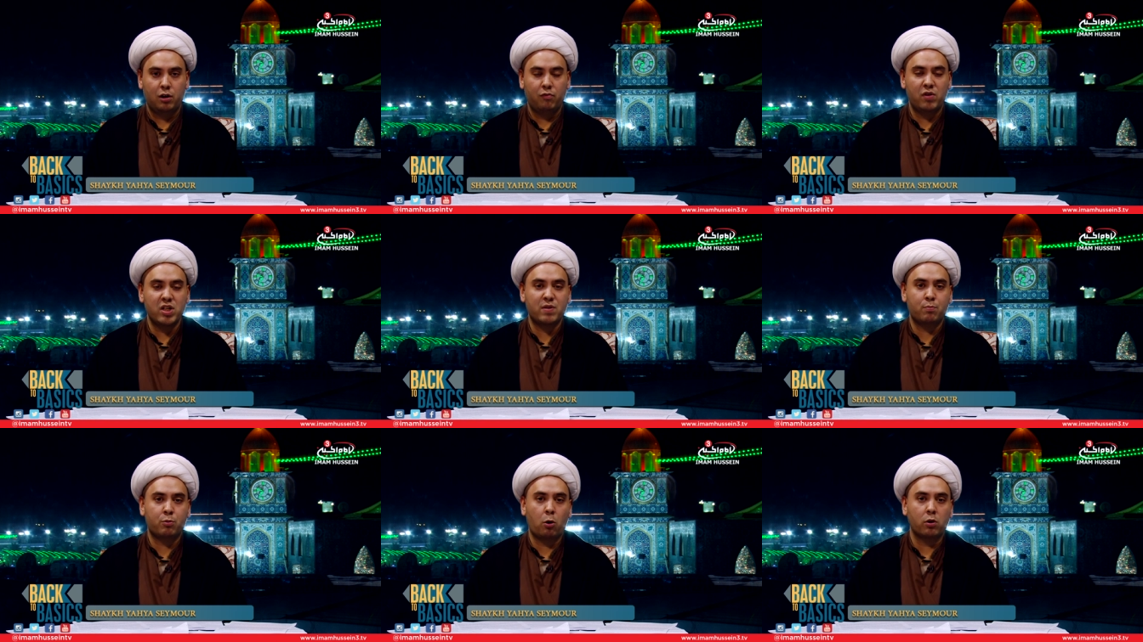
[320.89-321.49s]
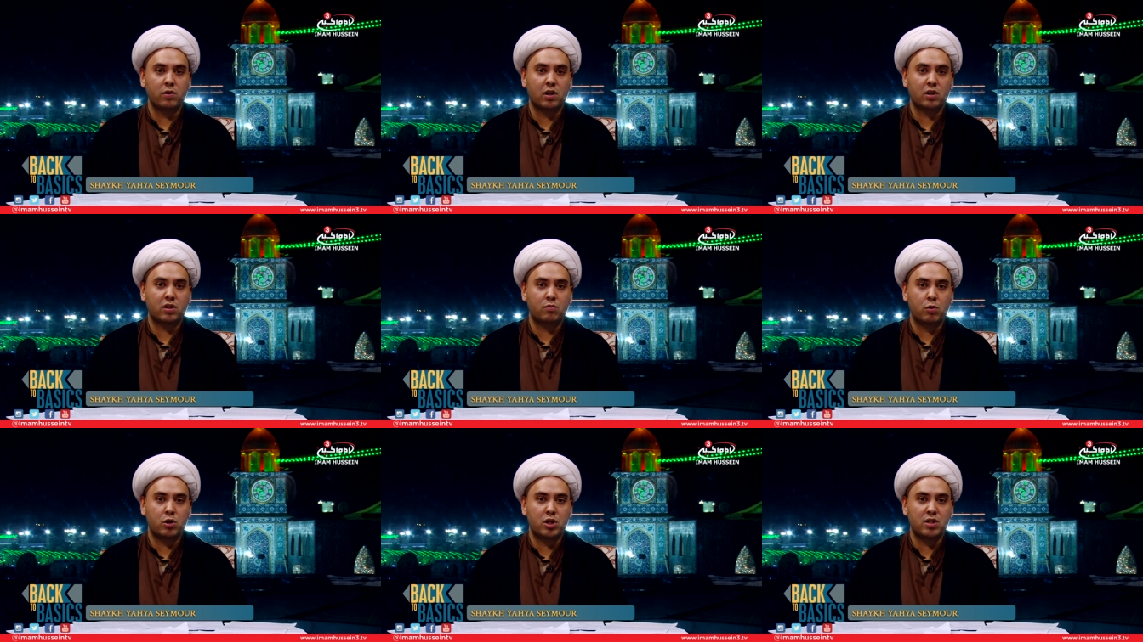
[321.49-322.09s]
this
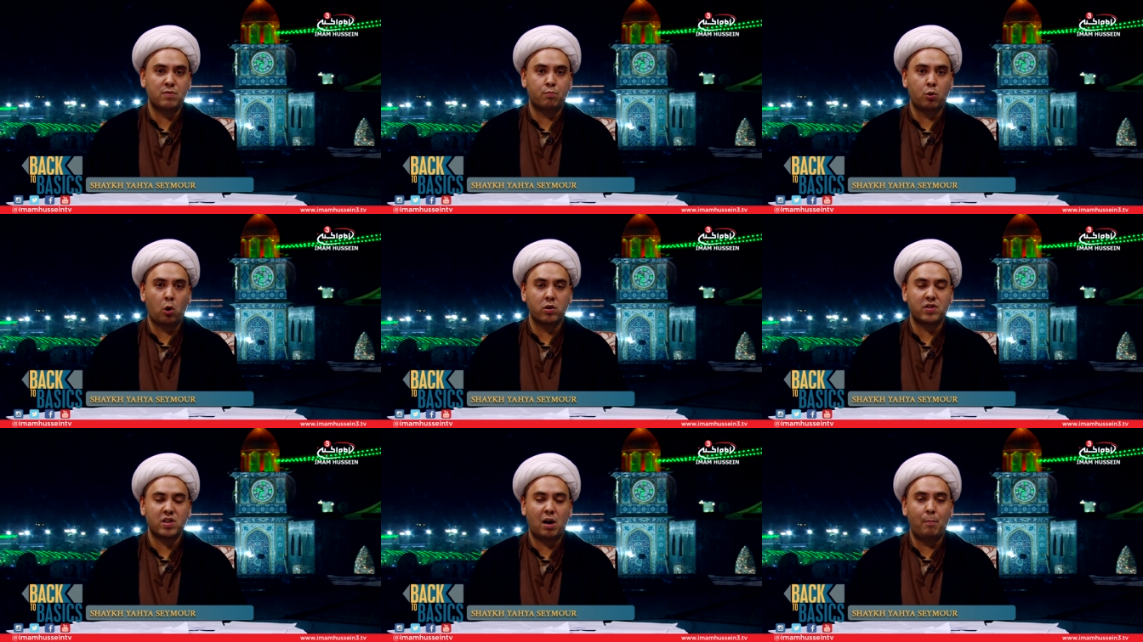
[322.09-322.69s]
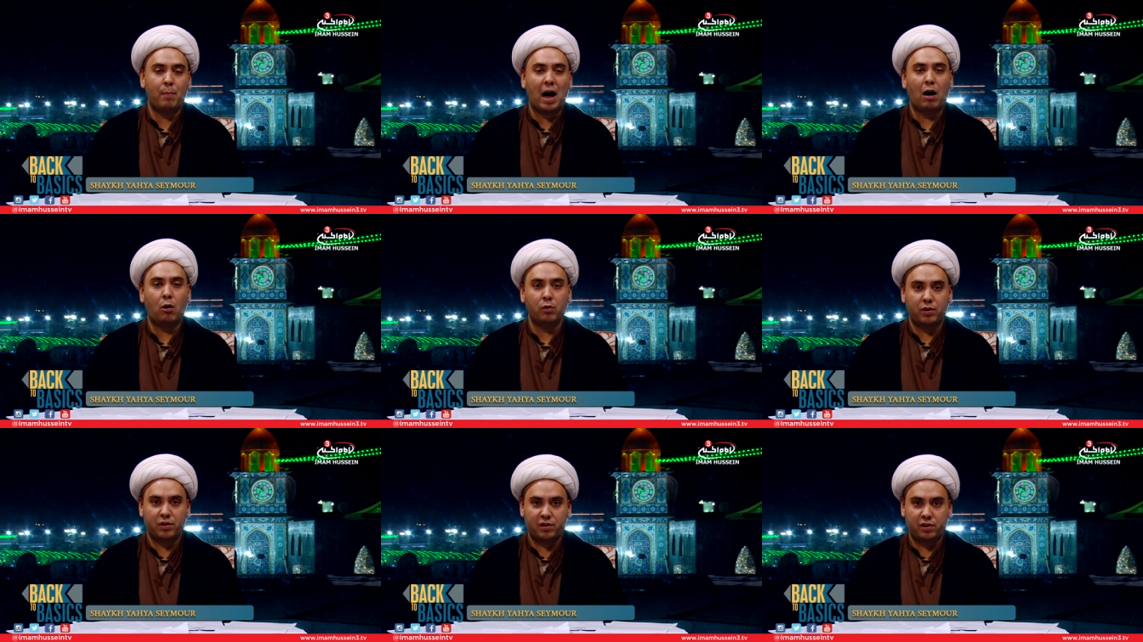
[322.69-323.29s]
product which is brought
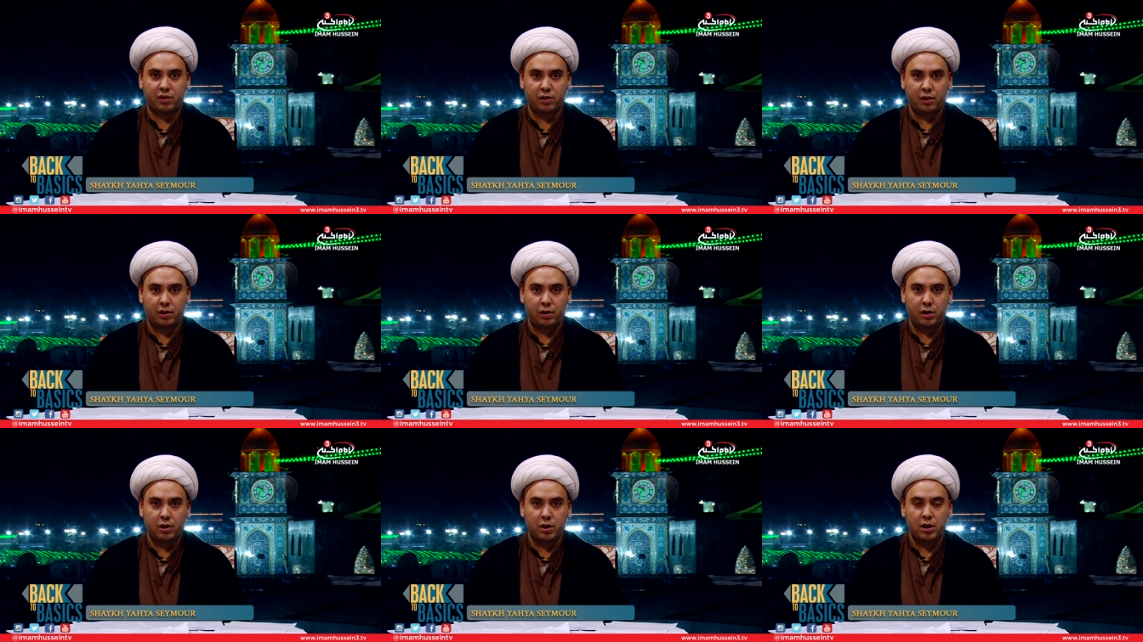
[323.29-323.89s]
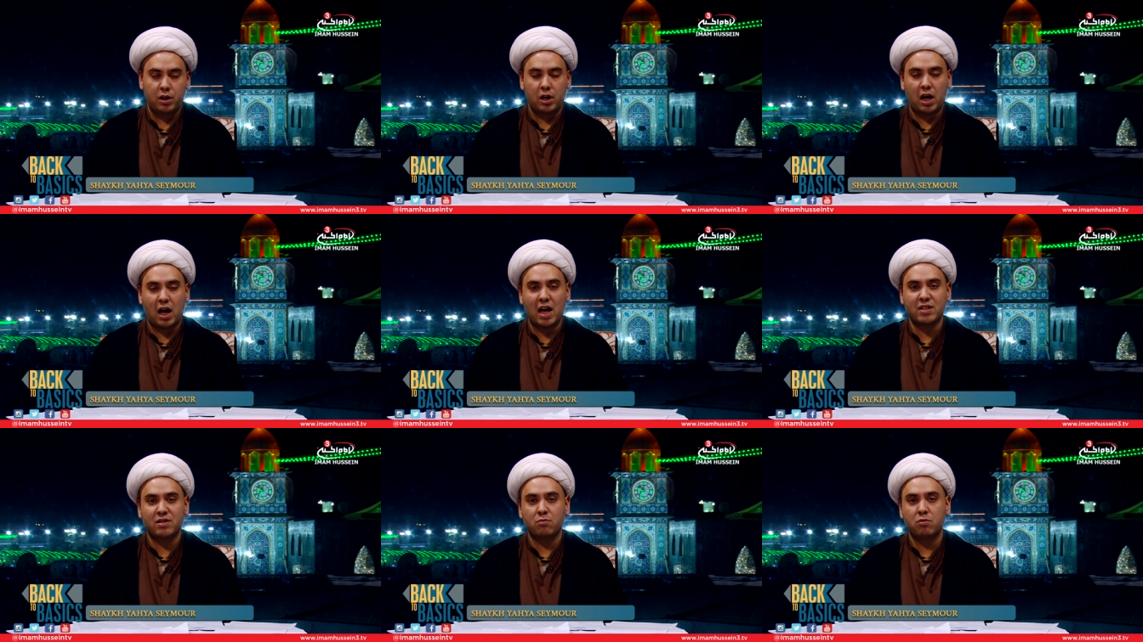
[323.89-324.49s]
about
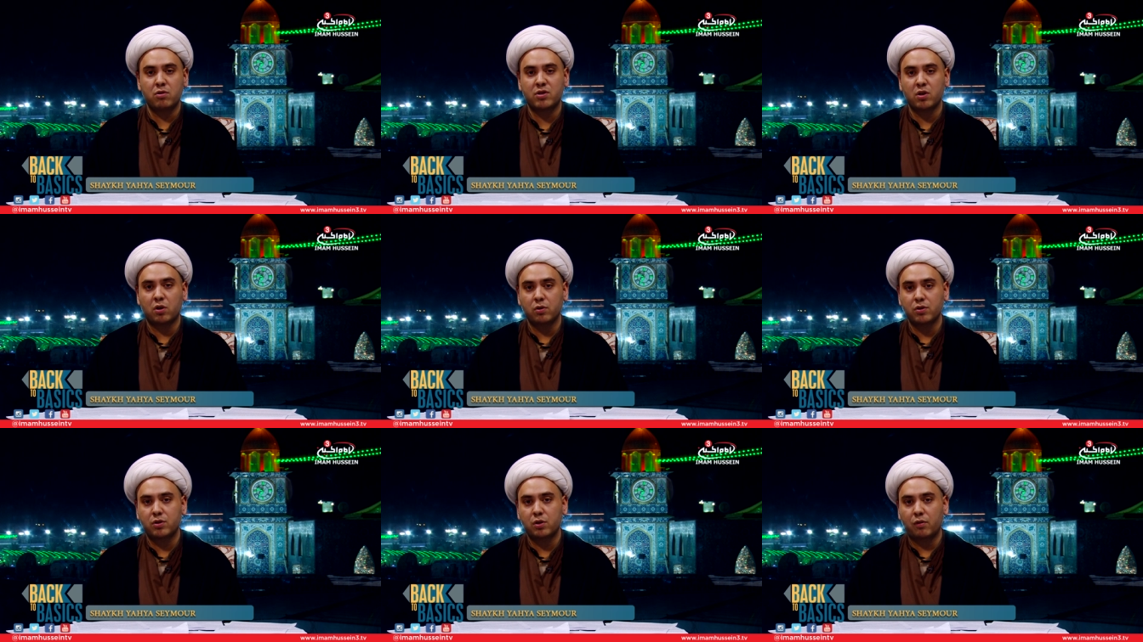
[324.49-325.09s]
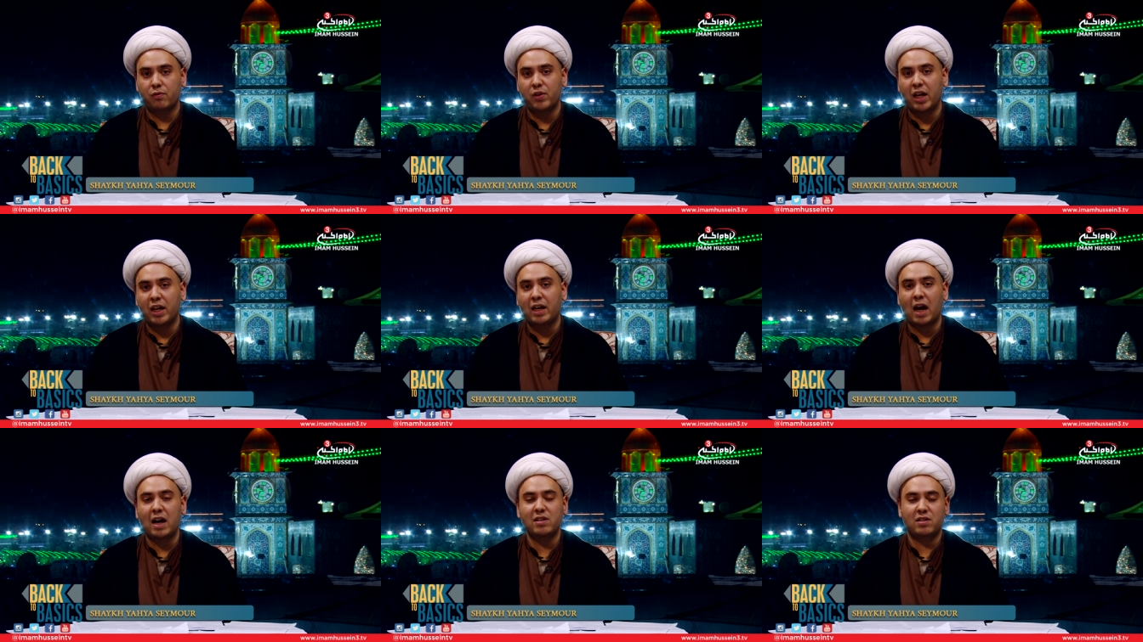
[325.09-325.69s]
as a result of
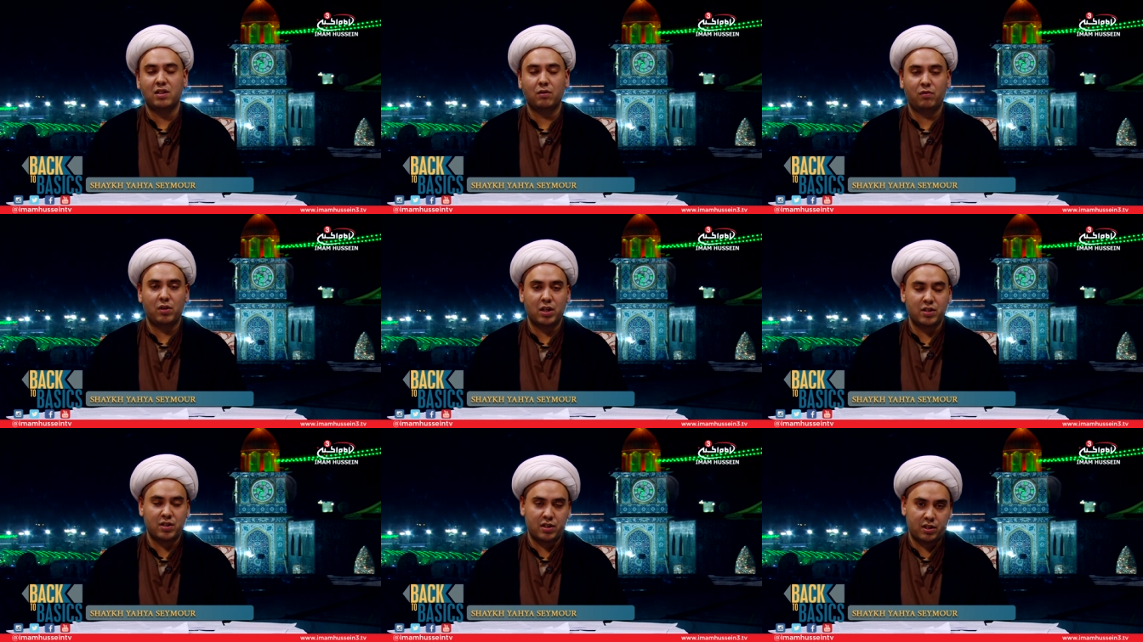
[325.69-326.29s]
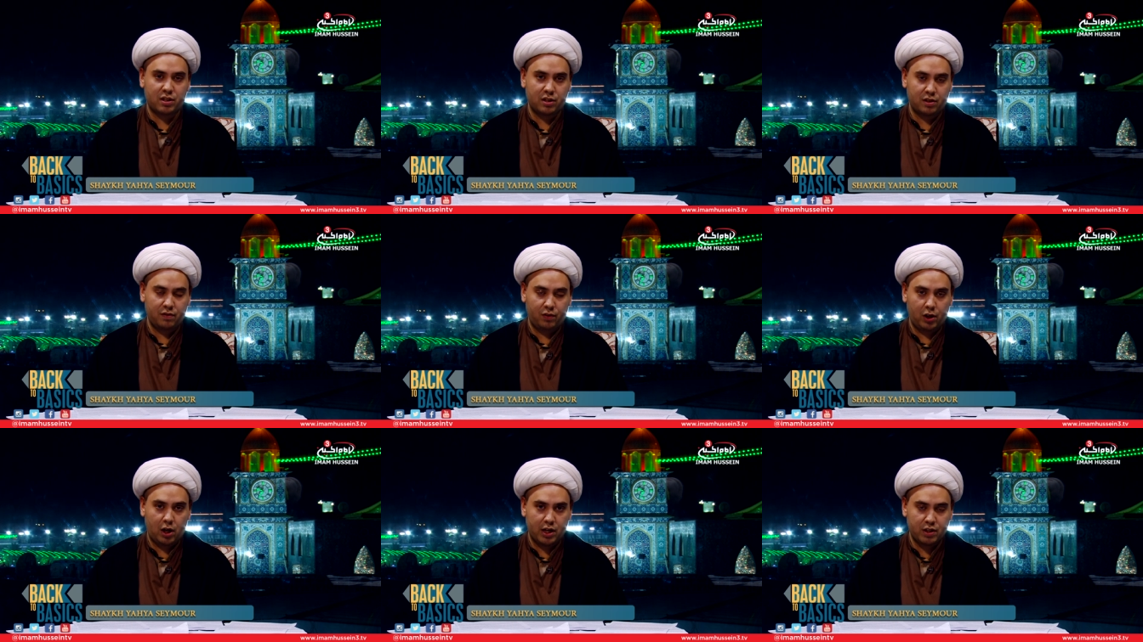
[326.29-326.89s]
negating the existence
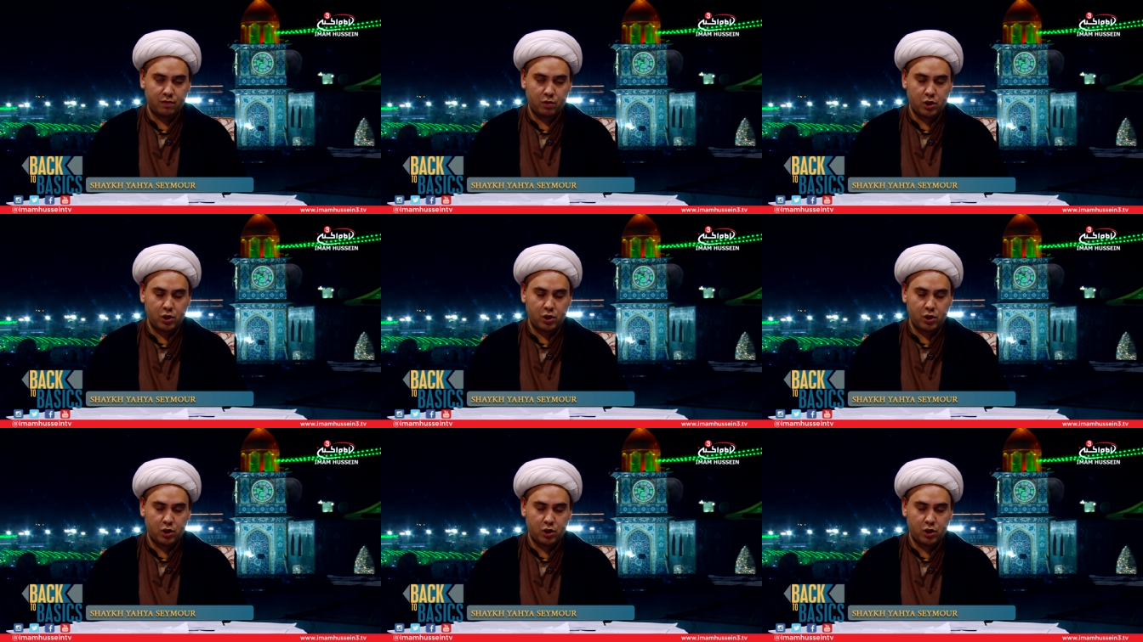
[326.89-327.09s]
of Allah.